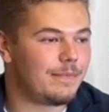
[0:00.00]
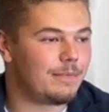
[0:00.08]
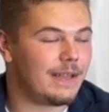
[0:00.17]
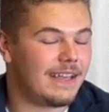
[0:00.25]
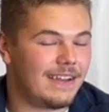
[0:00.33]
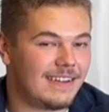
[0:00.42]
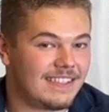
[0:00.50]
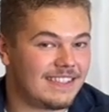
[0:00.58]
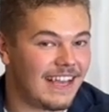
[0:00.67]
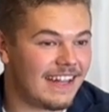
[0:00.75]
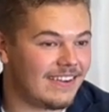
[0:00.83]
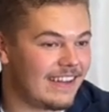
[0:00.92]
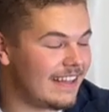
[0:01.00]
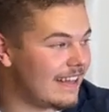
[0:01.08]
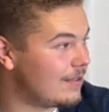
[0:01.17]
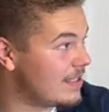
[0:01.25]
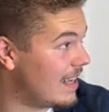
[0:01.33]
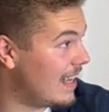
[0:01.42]
playing on a Saturday. That
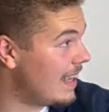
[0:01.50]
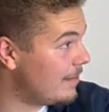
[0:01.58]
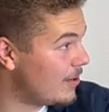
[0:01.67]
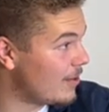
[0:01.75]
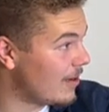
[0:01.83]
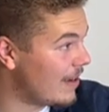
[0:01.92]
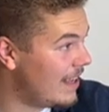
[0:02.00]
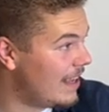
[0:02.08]
was Amador.